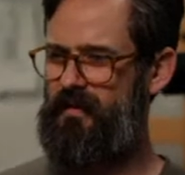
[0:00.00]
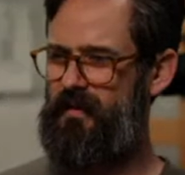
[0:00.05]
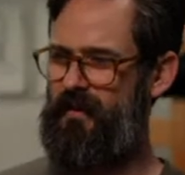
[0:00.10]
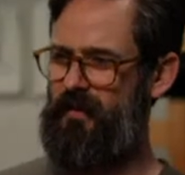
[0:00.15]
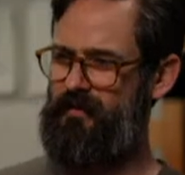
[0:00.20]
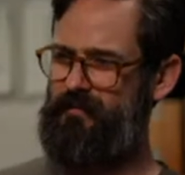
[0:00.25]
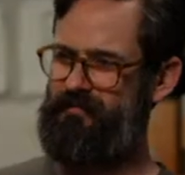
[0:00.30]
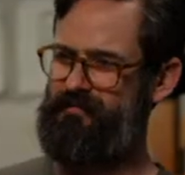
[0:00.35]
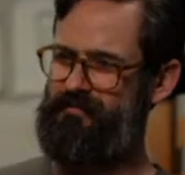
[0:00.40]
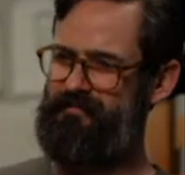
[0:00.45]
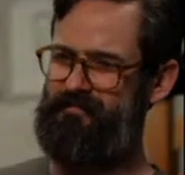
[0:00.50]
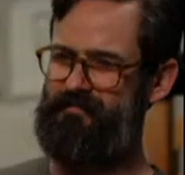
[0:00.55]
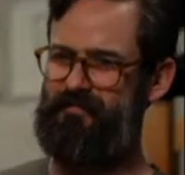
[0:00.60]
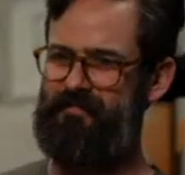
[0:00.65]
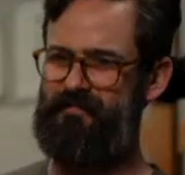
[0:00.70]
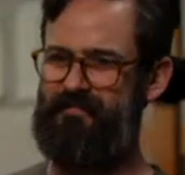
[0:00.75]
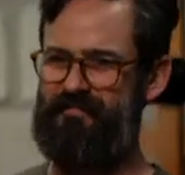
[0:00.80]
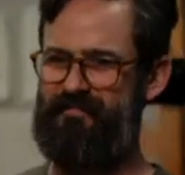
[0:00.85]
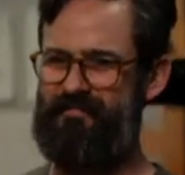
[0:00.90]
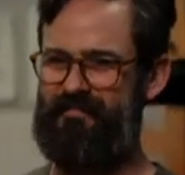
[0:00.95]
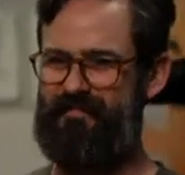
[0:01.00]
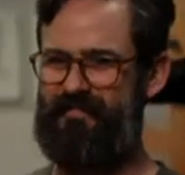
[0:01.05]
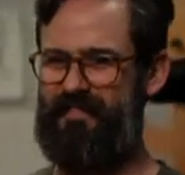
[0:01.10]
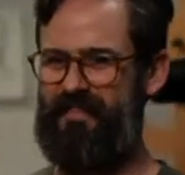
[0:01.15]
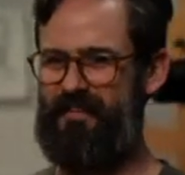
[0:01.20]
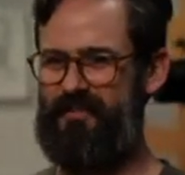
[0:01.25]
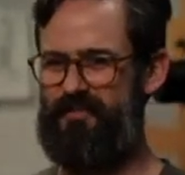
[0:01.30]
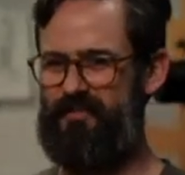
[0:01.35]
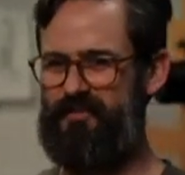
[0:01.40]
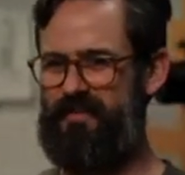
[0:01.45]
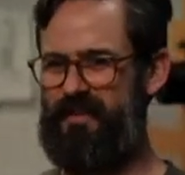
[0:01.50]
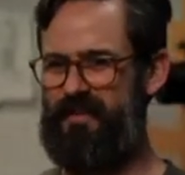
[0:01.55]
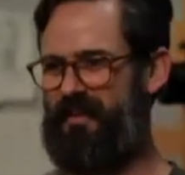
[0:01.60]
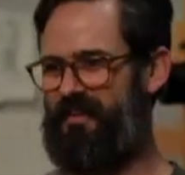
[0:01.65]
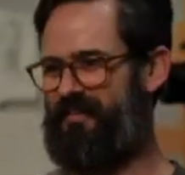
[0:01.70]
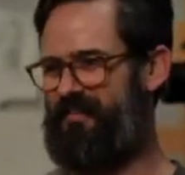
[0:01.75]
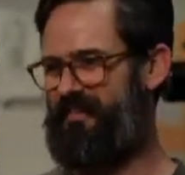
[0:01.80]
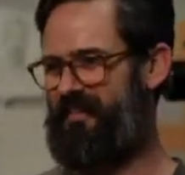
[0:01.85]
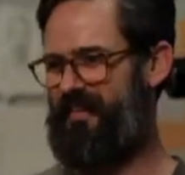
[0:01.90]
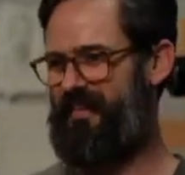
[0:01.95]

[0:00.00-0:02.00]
you go. There's your nail.